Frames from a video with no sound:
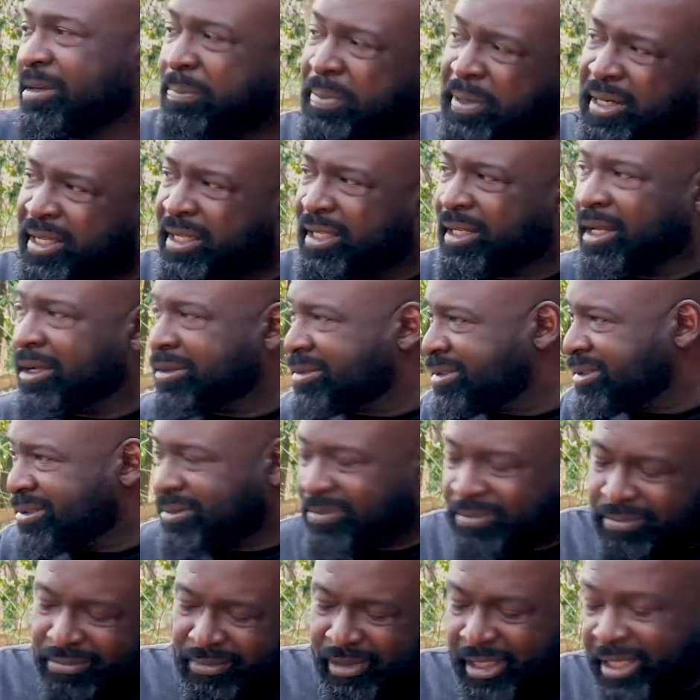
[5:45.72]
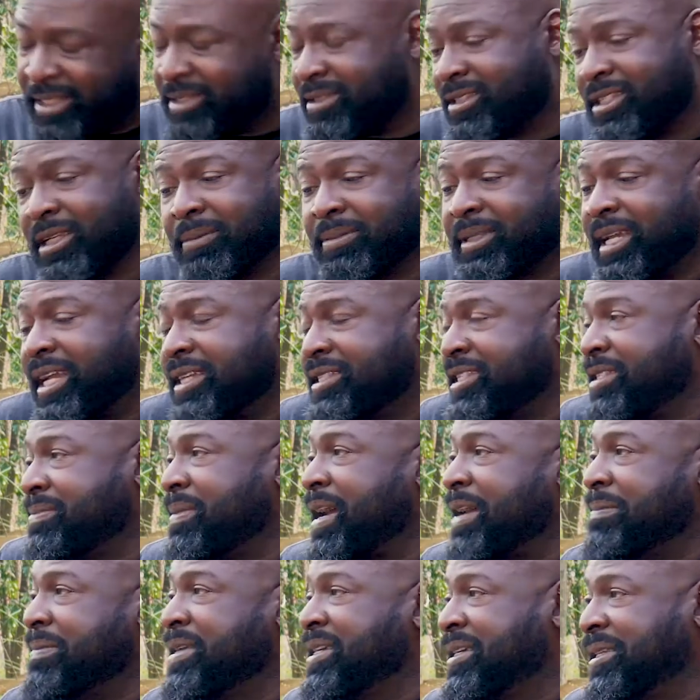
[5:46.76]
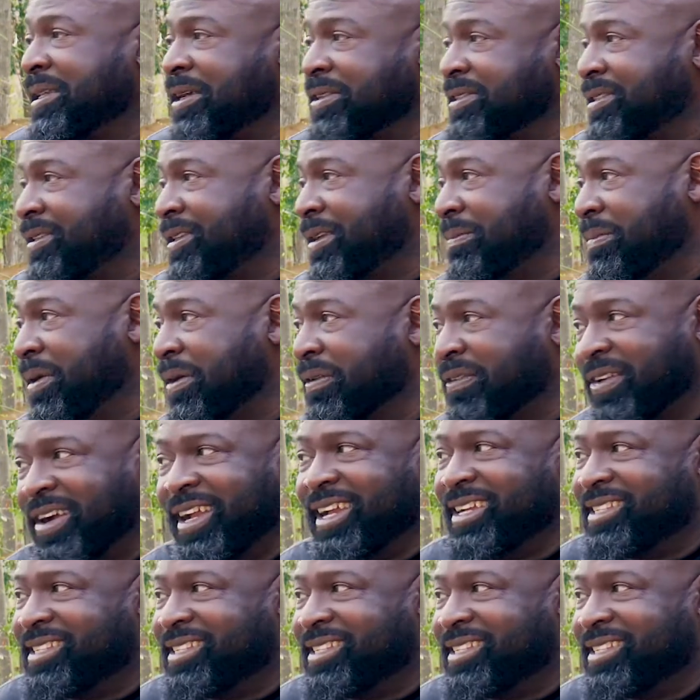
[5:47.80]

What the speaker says: pretty close. In some cases might be close if they both were 8,